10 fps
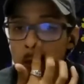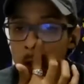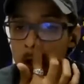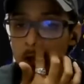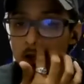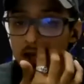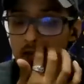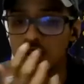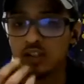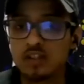okay, I
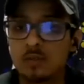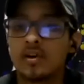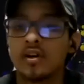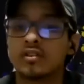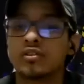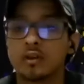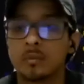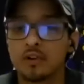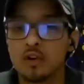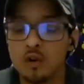finished up talking
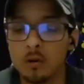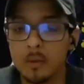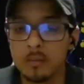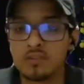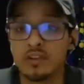about the core members.